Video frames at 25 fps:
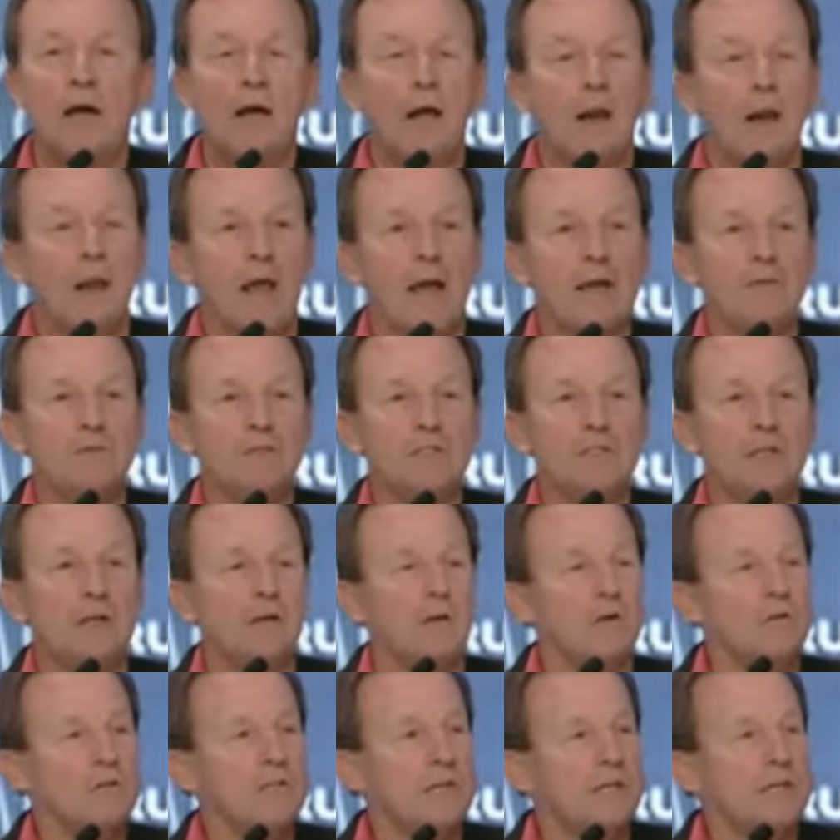life
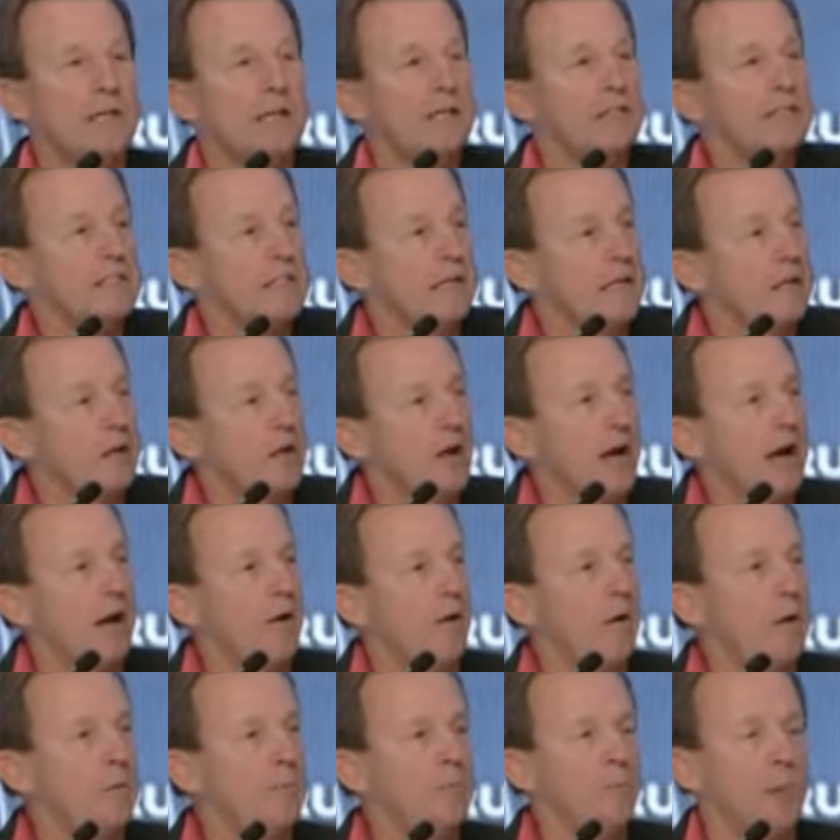skills and it's
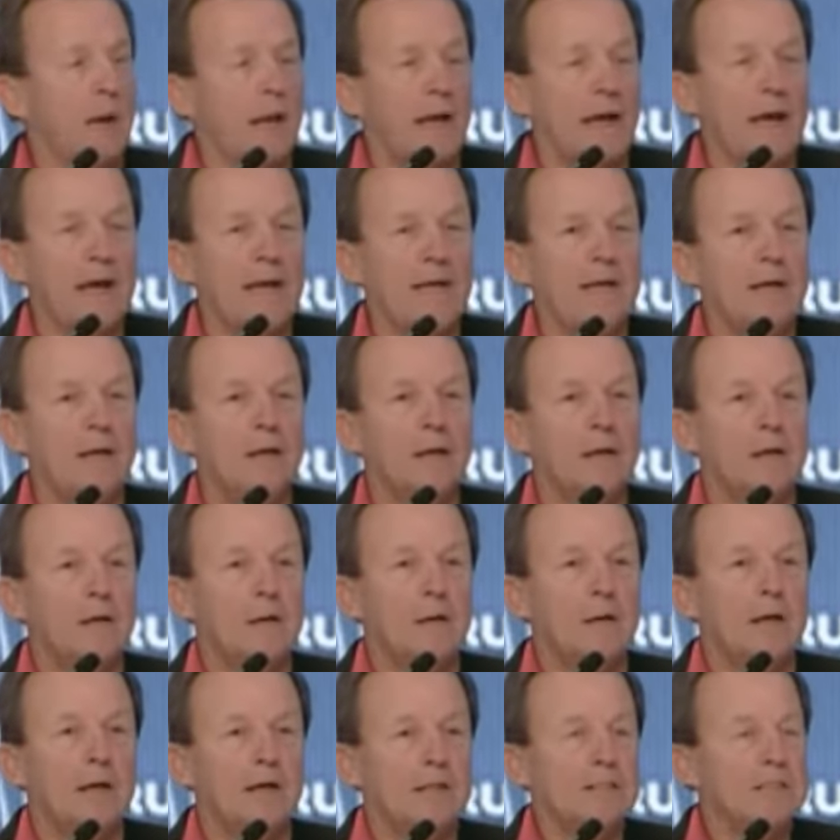inherent in playing.
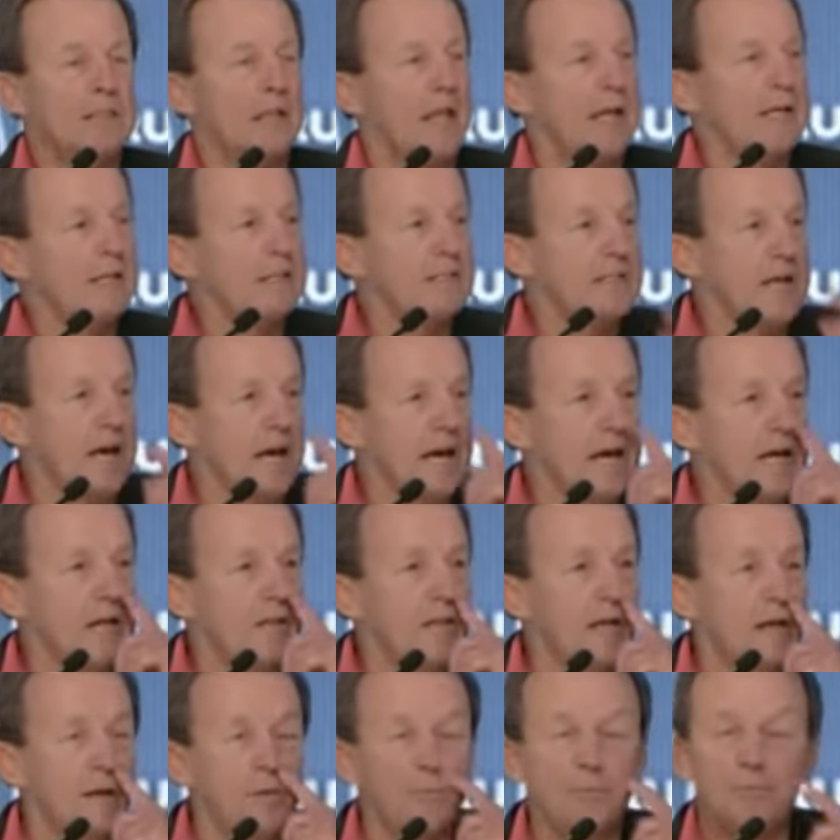It's like saying
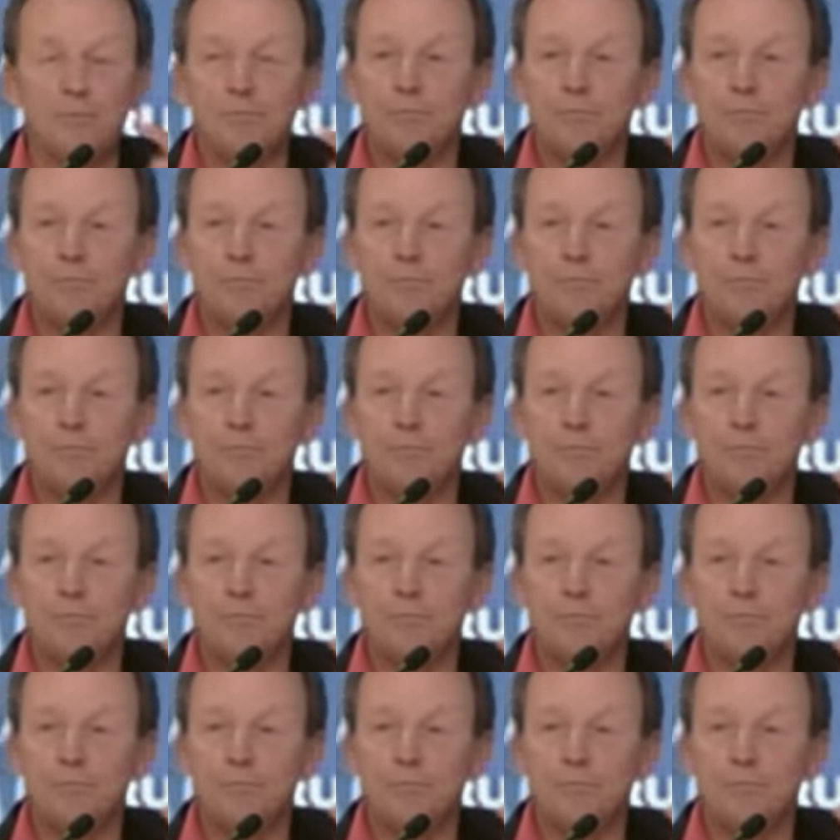that